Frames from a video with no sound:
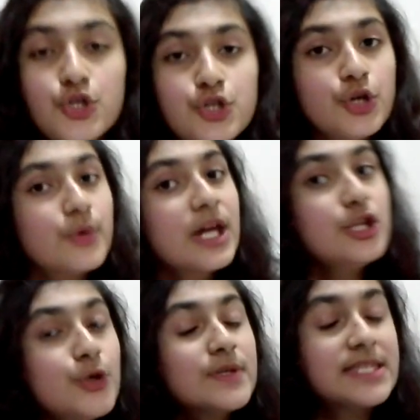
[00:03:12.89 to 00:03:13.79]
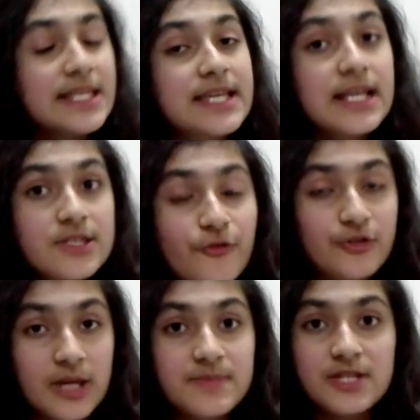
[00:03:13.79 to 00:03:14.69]
So you can use these kinds of
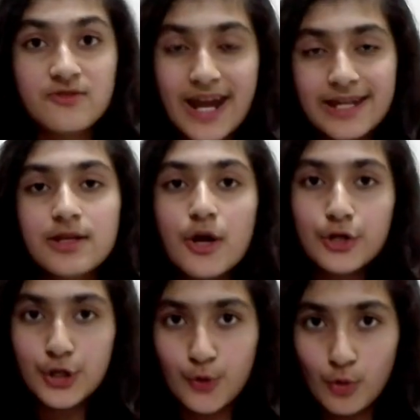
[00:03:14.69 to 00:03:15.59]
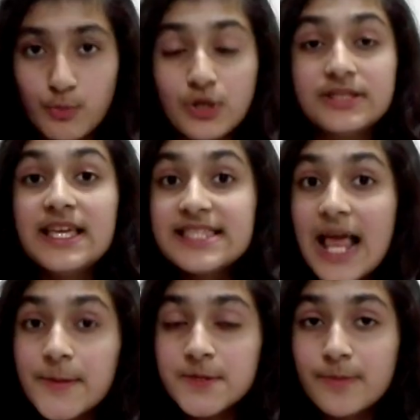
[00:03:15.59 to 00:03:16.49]
tips and write it down in your notebook. This
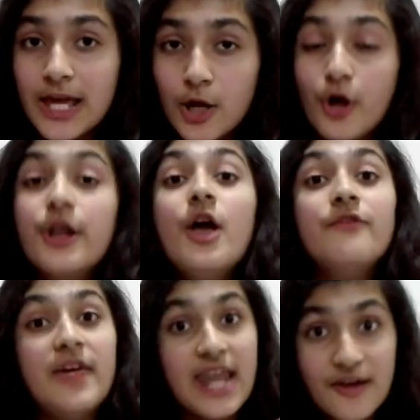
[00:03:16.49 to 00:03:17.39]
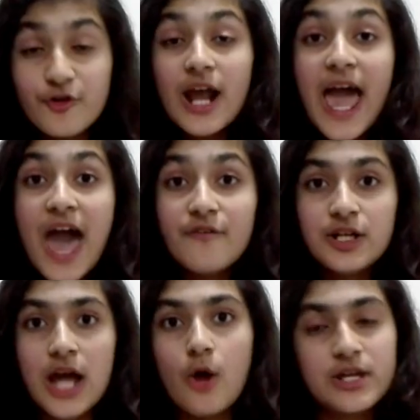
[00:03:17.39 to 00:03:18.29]
helps me a lot. Whenever I have
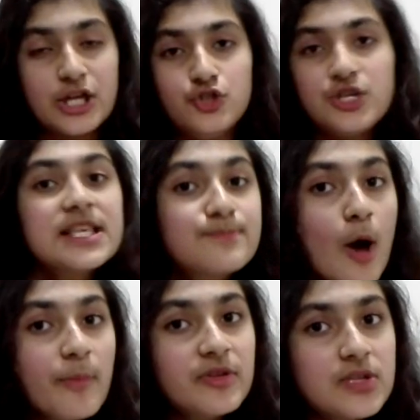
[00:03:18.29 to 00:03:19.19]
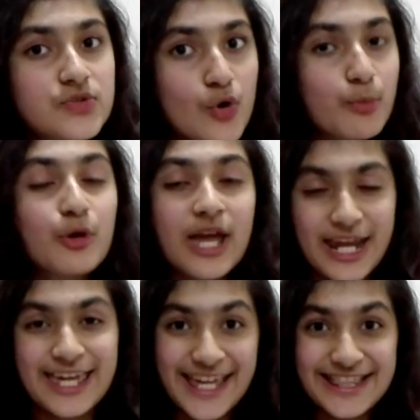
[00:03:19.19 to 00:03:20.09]
a doubt, I can just pop in this notebook
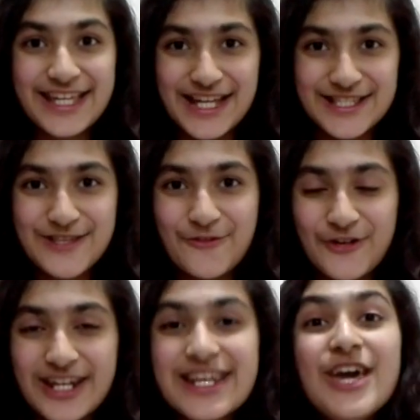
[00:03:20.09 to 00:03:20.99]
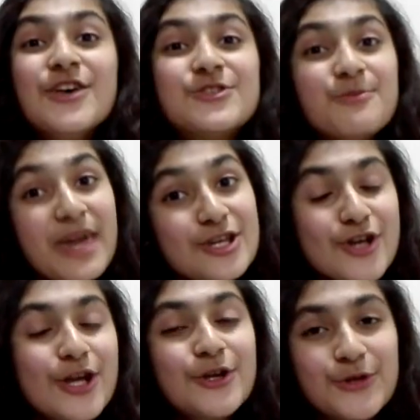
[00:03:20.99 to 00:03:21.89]
and I get the answer for it. So make
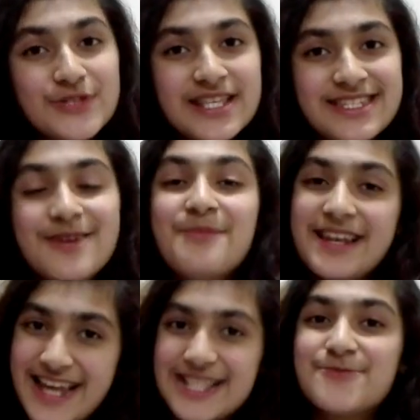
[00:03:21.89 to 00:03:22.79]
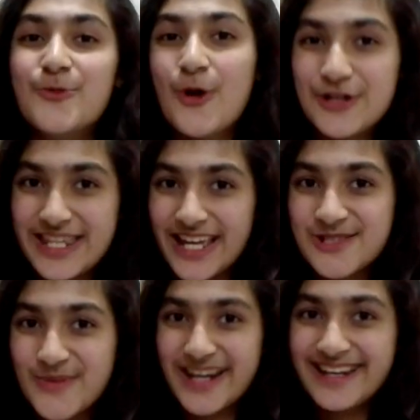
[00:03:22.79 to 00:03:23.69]
sure you do this tip. Let's move on to the next one.